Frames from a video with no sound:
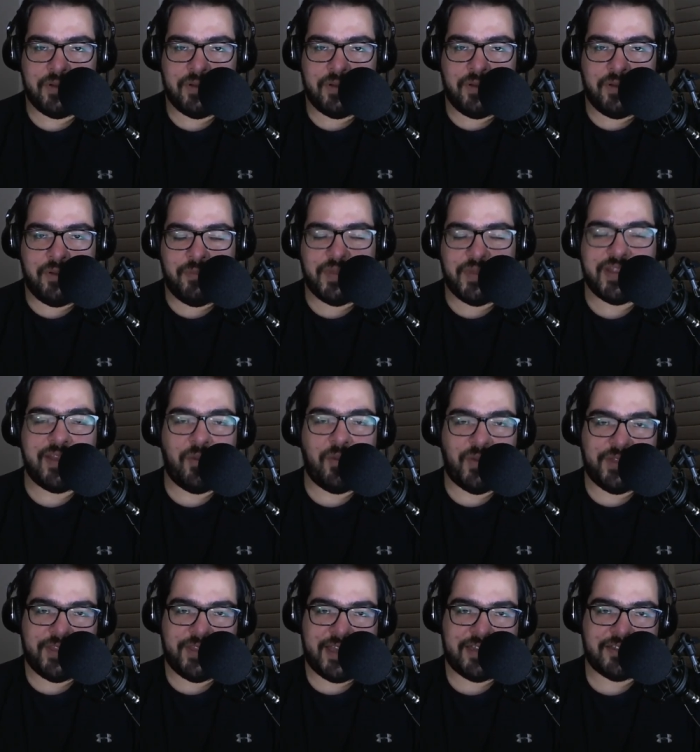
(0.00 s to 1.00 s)
But then when
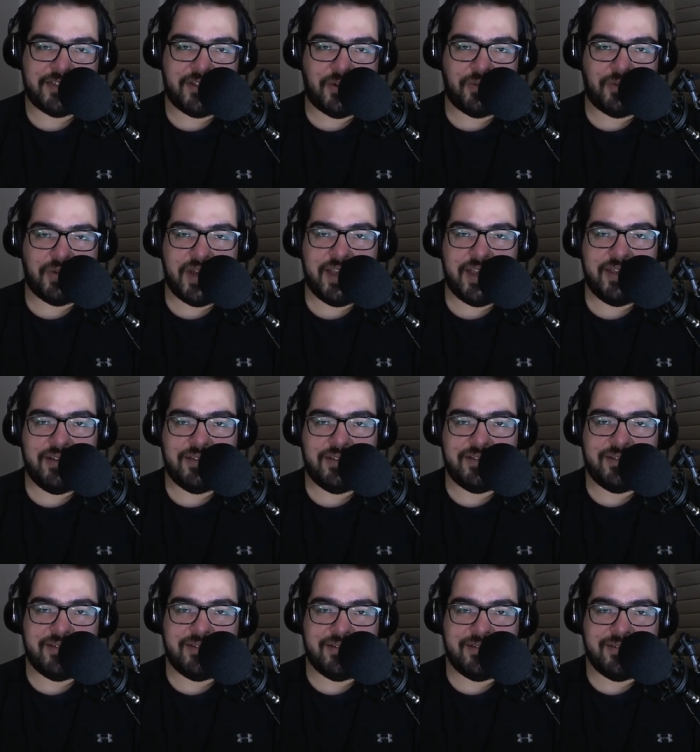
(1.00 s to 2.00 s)
things go right,
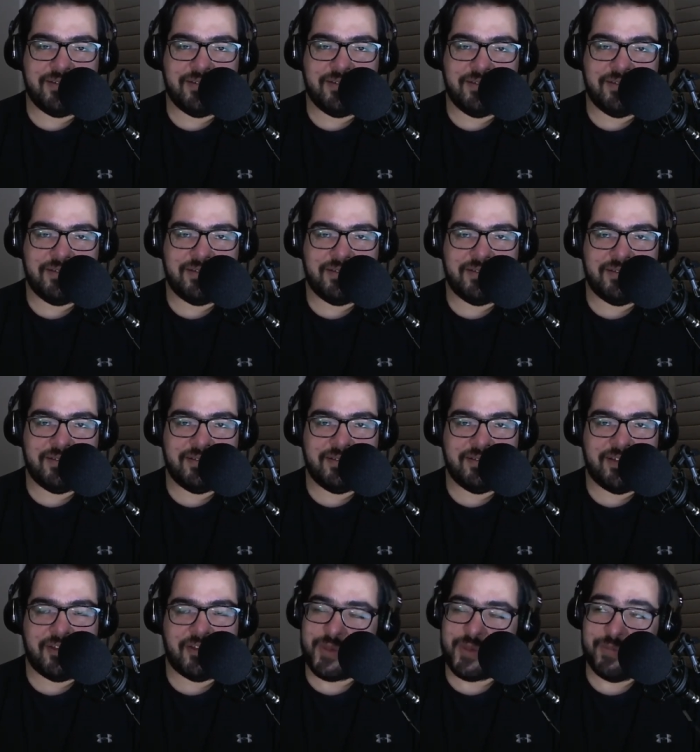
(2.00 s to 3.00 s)

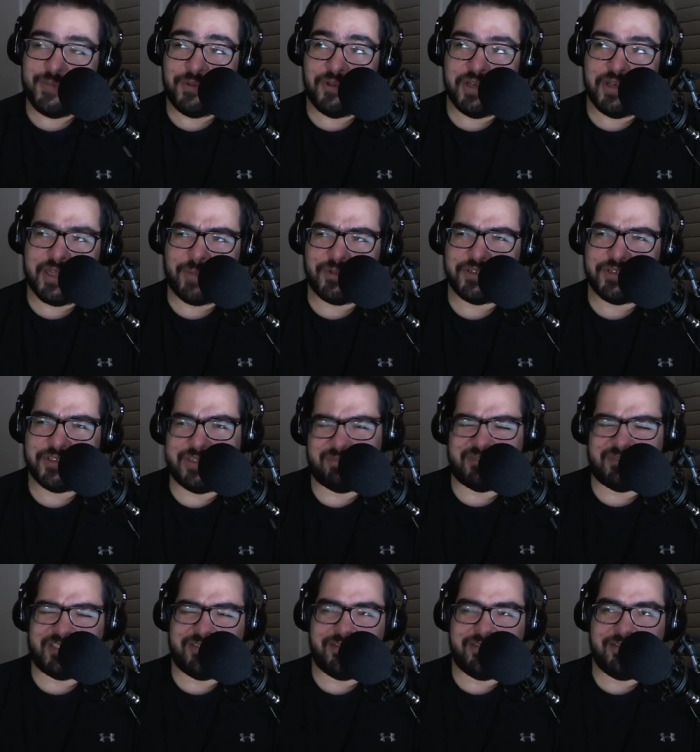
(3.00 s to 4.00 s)
other people look at that person and say,